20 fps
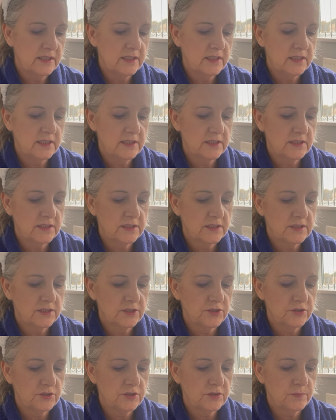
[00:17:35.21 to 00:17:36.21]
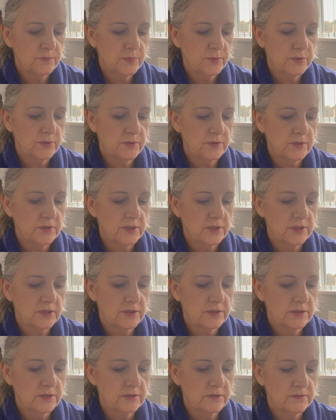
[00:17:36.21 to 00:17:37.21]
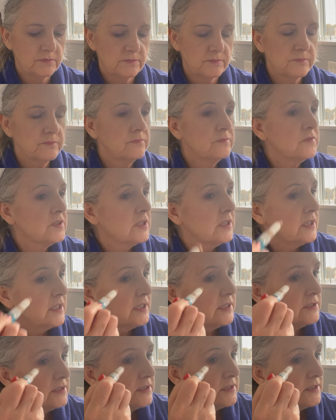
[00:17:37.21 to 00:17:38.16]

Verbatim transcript: is just put a